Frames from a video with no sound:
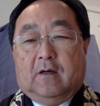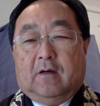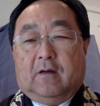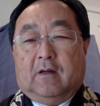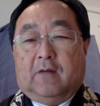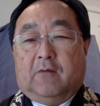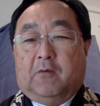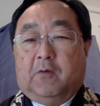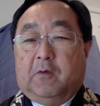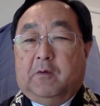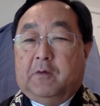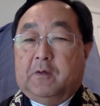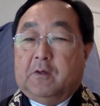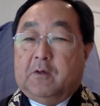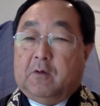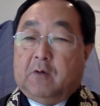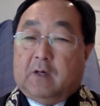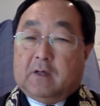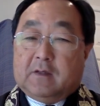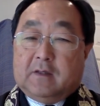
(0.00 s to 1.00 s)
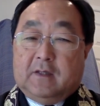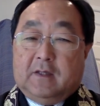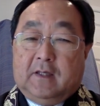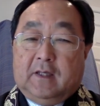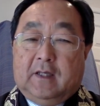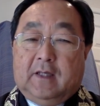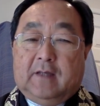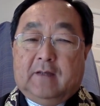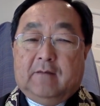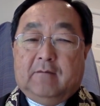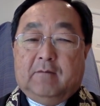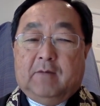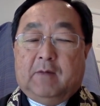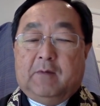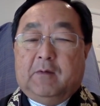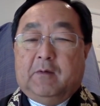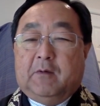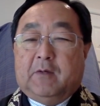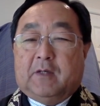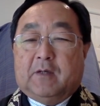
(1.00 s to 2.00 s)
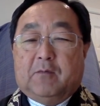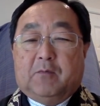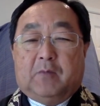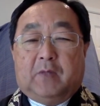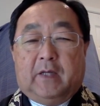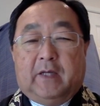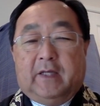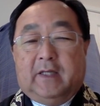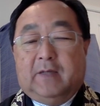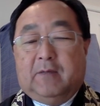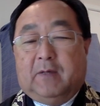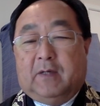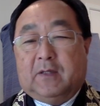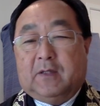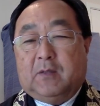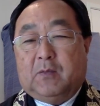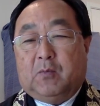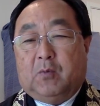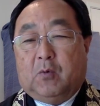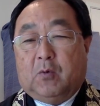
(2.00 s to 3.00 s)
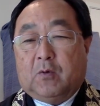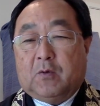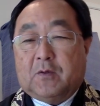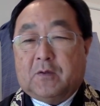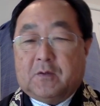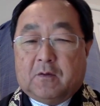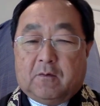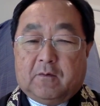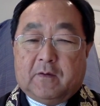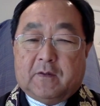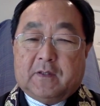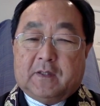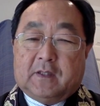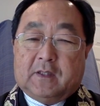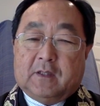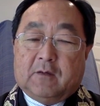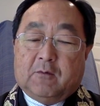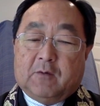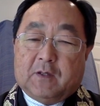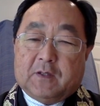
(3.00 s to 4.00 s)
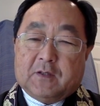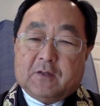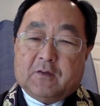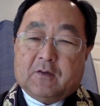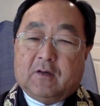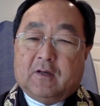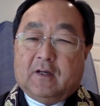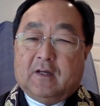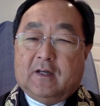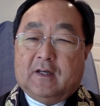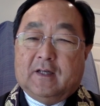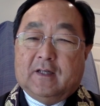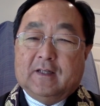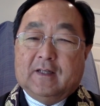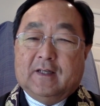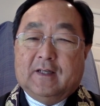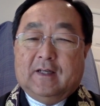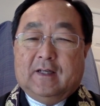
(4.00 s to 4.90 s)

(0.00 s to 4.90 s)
If we would go out to eat, maybe we complained about the poor service at the restaurant,